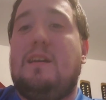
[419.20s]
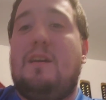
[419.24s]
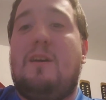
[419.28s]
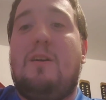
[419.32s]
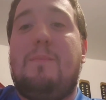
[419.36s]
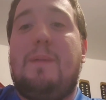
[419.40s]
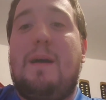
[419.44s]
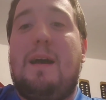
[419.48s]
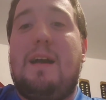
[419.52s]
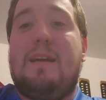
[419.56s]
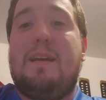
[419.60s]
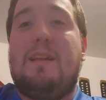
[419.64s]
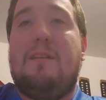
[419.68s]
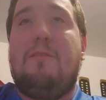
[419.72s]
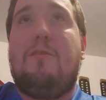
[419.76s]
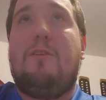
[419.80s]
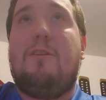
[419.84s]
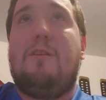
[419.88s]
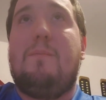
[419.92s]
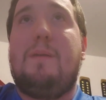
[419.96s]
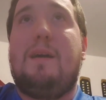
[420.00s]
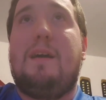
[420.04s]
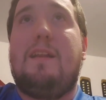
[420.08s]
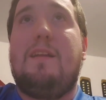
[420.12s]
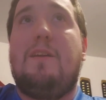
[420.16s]
y'all back in a
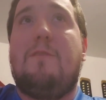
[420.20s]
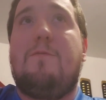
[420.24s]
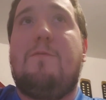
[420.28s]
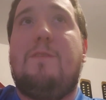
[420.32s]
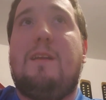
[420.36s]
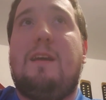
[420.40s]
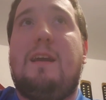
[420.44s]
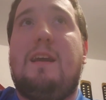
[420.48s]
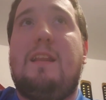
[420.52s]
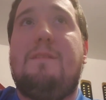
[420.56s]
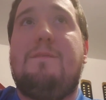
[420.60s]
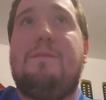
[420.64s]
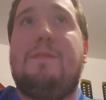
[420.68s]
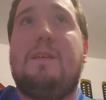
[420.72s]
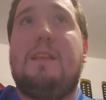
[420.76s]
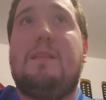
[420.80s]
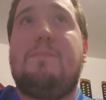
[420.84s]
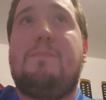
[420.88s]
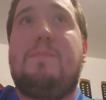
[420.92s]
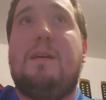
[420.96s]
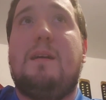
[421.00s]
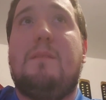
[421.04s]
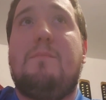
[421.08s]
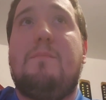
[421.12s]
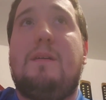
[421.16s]
little bit here for the
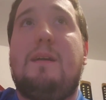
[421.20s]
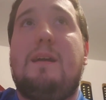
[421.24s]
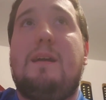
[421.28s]
85th pick.